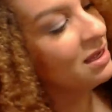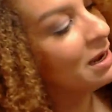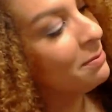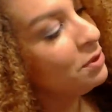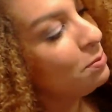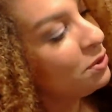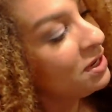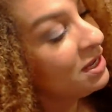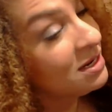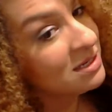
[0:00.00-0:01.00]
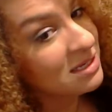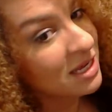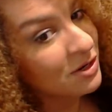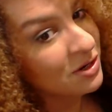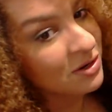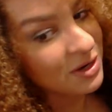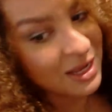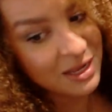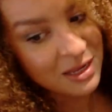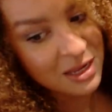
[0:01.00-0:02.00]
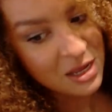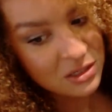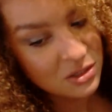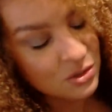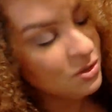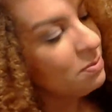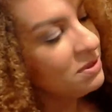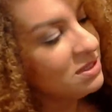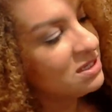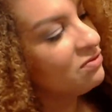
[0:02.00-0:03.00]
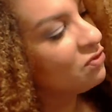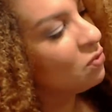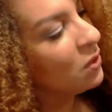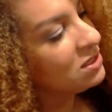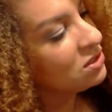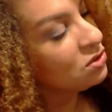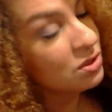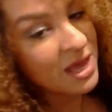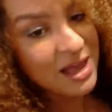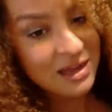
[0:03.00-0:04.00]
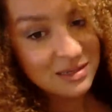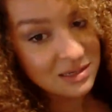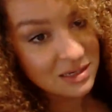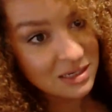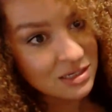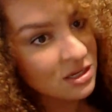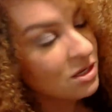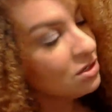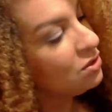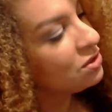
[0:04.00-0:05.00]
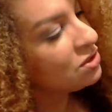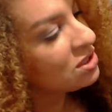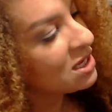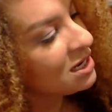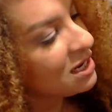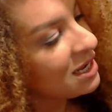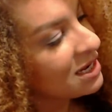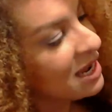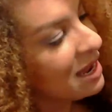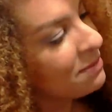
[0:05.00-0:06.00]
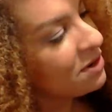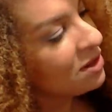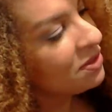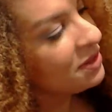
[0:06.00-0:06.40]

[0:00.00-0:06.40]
and I'm going to put it in the center, okay? So you can put this different ways. You can do the X's. You can just kind of like dab it on